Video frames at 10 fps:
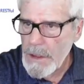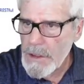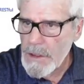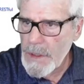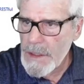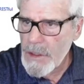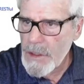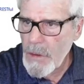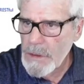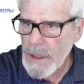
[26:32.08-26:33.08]
This one is
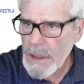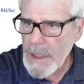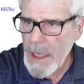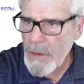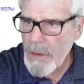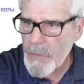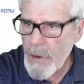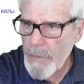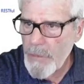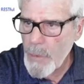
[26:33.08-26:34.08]
called Down
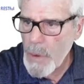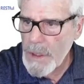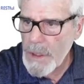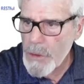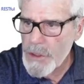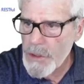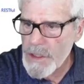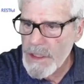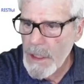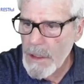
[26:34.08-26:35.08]
for Everyone or
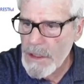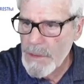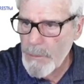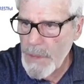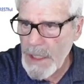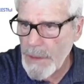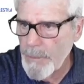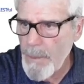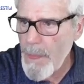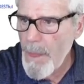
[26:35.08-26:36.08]
Just
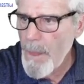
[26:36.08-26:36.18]
Me.